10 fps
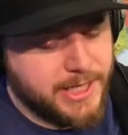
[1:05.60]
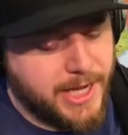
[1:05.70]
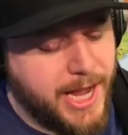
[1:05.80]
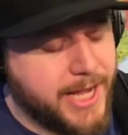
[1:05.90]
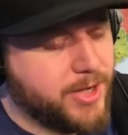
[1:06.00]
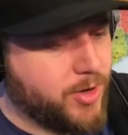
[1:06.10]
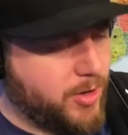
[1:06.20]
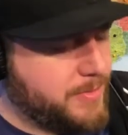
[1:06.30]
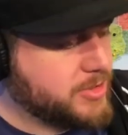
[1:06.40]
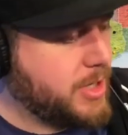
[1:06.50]
I, it off? I go
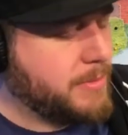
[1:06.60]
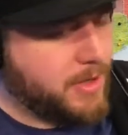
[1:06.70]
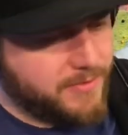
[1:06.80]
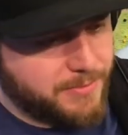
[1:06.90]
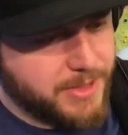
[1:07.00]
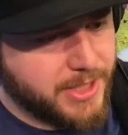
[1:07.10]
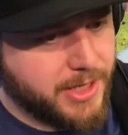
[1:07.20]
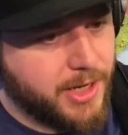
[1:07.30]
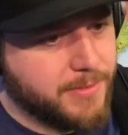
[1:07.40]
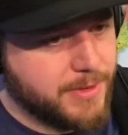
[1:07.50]
up and drop it off, and I pick it up.